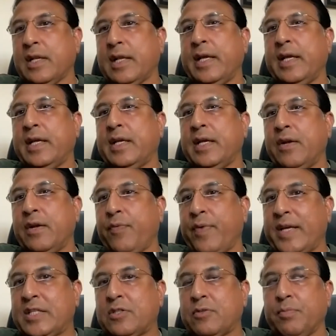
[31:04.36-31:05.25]
like
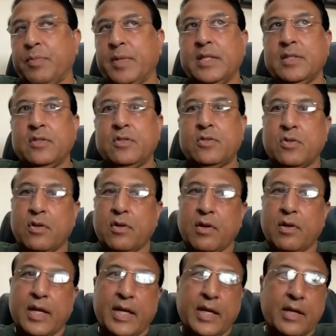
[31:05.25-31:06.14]
investments,
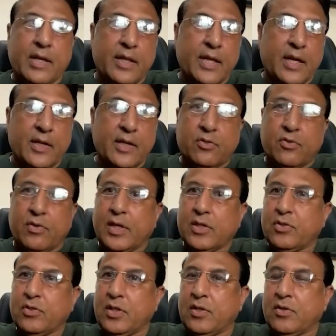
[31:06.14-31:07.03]
like there are
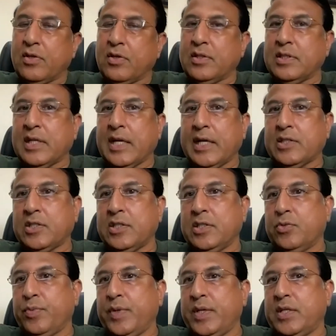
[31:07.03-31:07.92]
structured
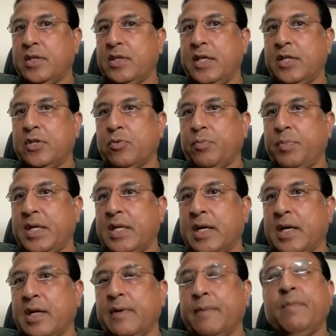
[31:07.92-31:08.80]
transactions which need to be
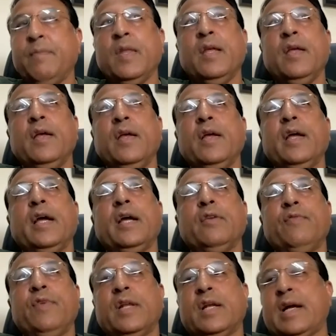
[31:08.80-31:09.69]
done,
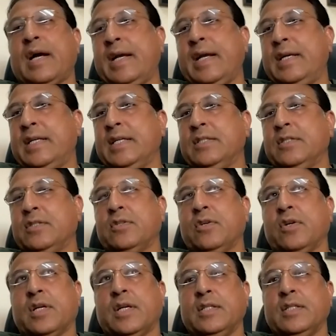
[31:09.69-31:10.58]
and where guidance
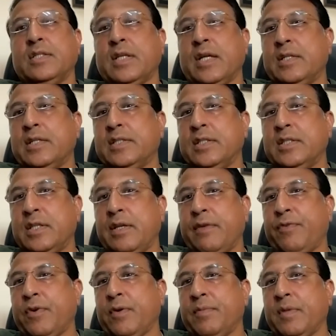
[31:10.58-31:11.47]
or
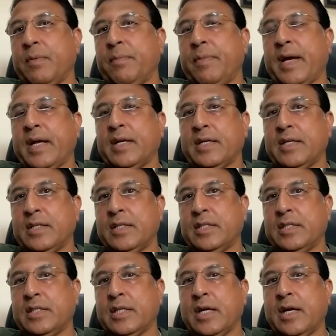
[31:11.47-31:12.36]
consultancy from the
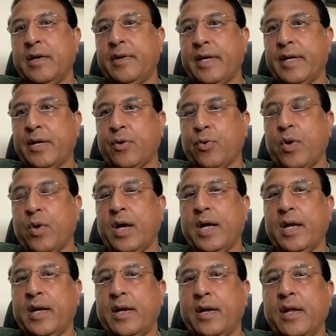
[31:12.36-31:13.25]
bankers are
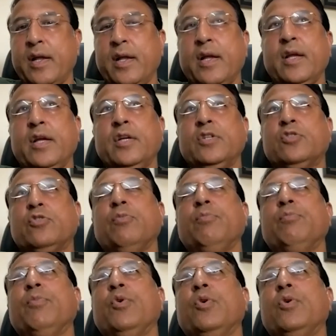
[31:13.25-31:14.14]
required so
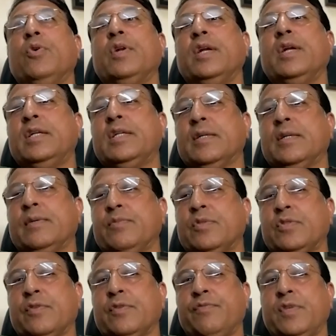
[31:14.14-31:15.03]
more in
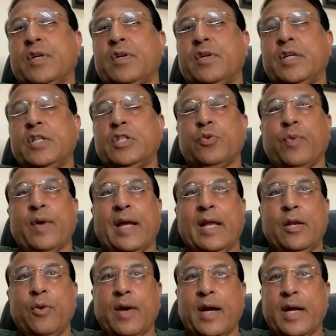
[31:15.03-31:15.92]
terms of the rich
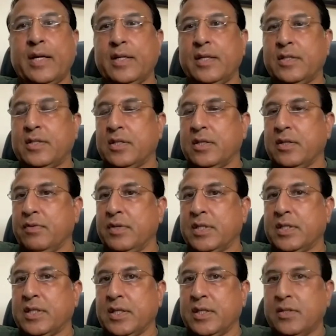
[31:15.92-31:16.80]
value-added
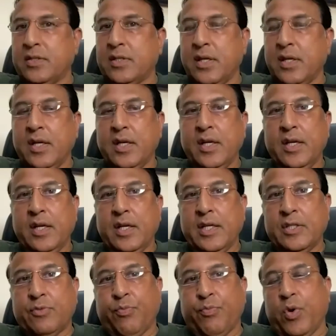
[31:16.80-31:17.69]
services
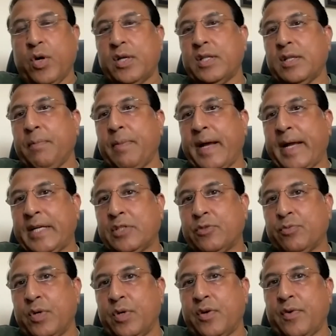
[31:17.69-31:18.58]
is what the
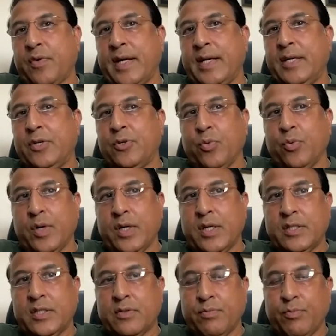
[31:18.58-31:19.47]
banks would trend
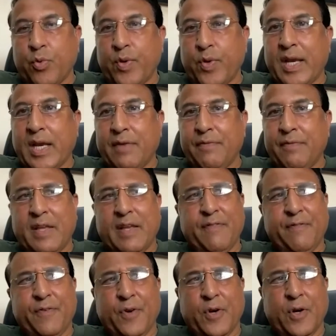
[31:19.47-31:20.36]
towards, moving
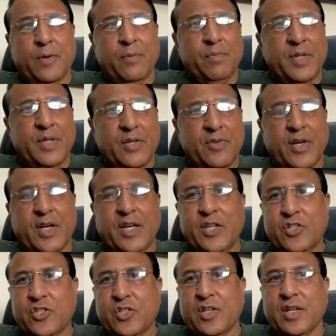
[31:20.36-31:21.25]
away from the
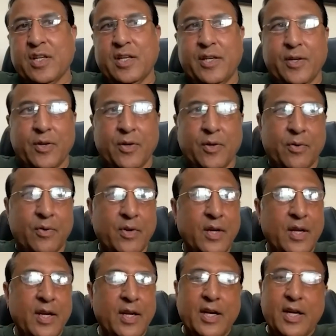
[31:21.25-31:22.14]
traditional, you
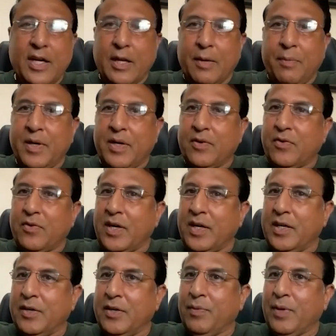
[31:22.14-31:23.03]
know, debit
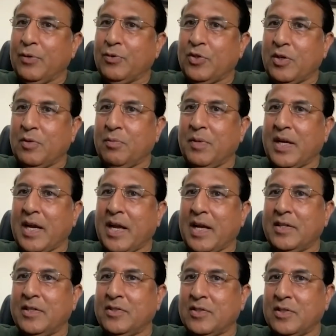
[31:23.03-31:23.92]
credit voucher
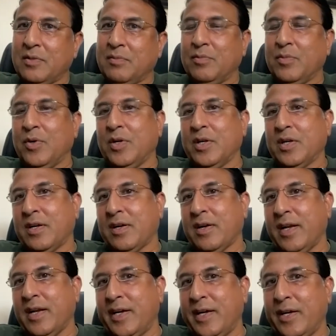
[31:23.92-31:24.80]
mechanism or
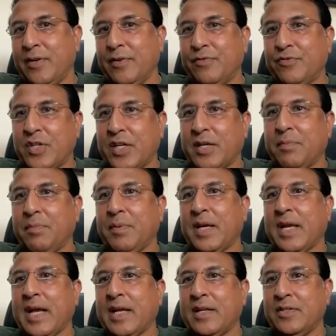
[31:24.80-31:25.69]
clearing of check
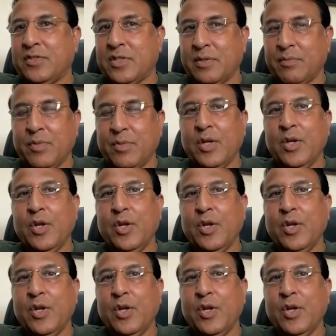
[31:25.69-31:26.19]
mechanism